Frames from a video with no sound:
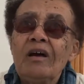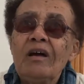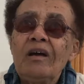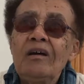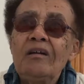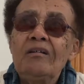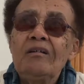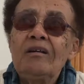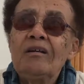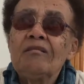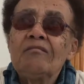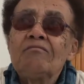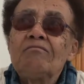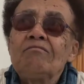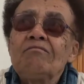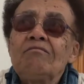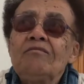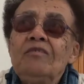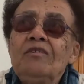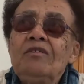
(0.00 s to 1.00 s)

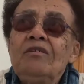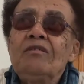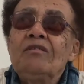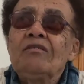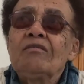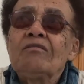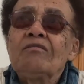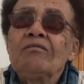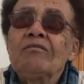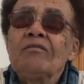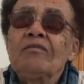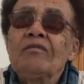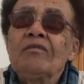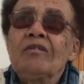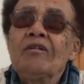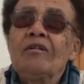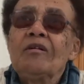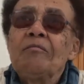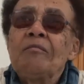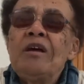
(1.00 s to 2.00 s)
And you know,
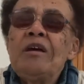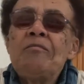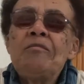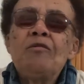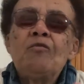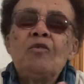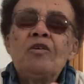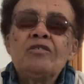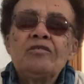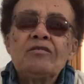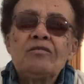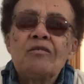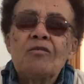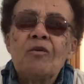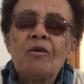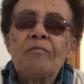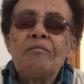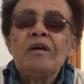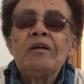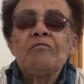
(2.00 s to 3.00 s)
maybe it wasn't
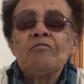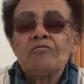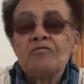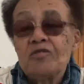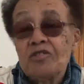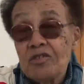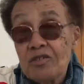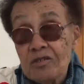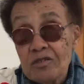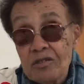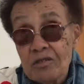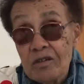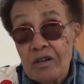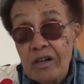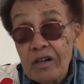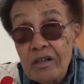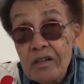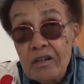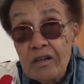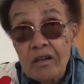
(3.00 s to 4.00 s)
maybe it was just
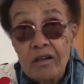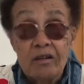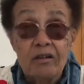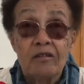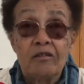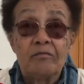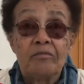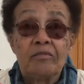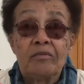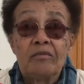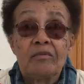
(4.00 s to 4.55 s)
Glee Club,